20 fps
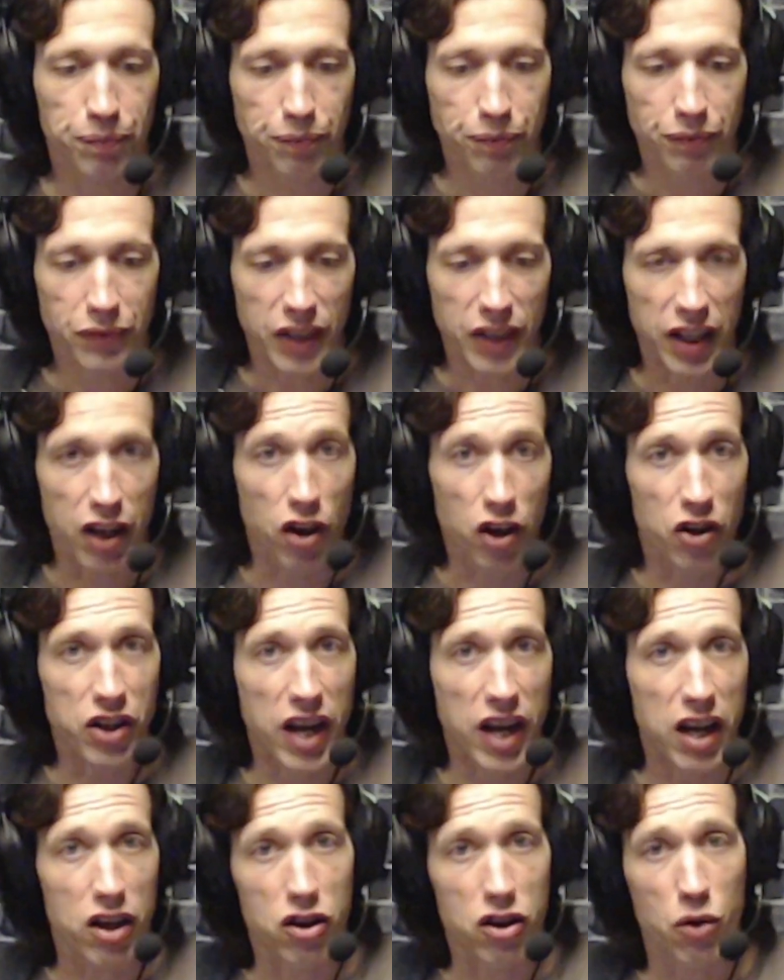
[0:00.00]
get our data
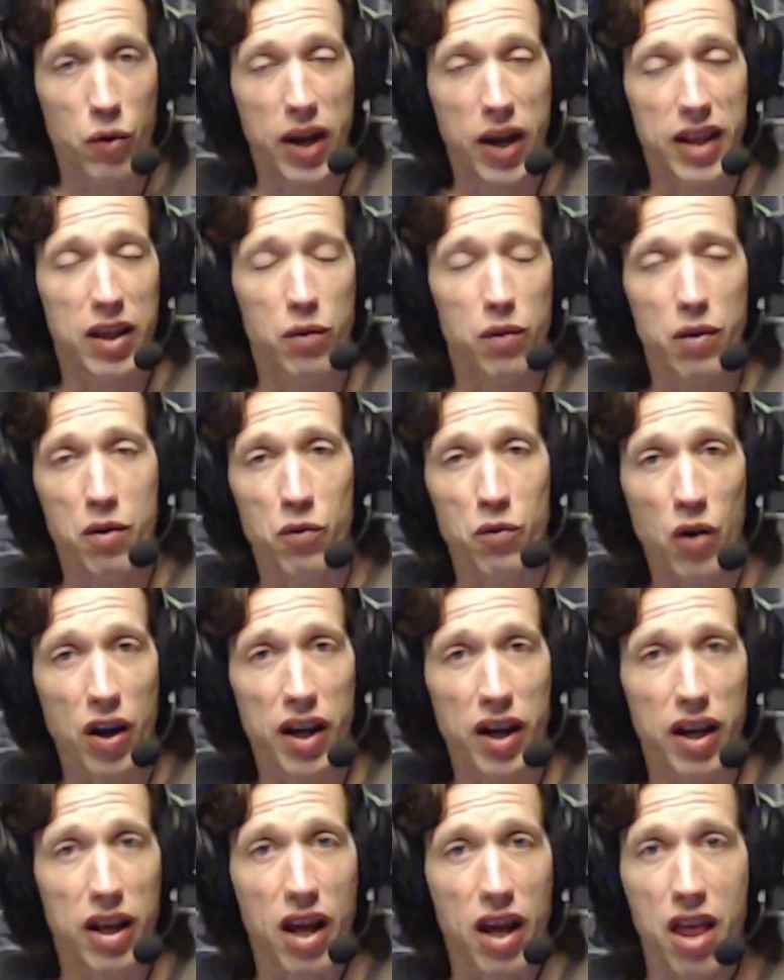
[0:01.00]
the way that we want it,
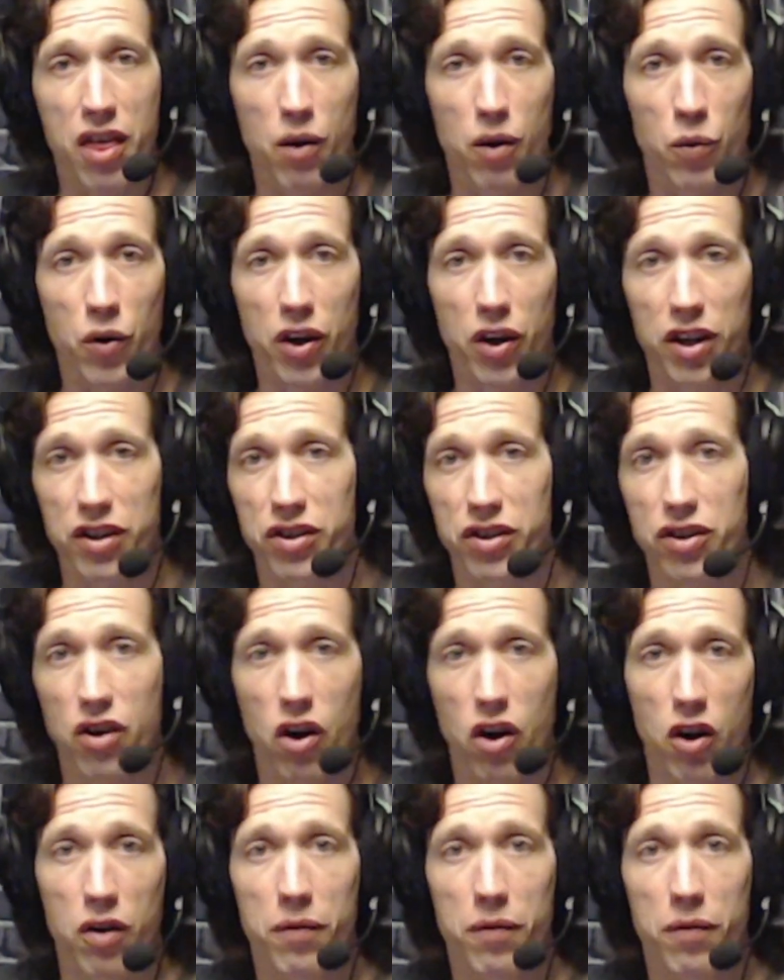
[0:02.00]
and then we're going to start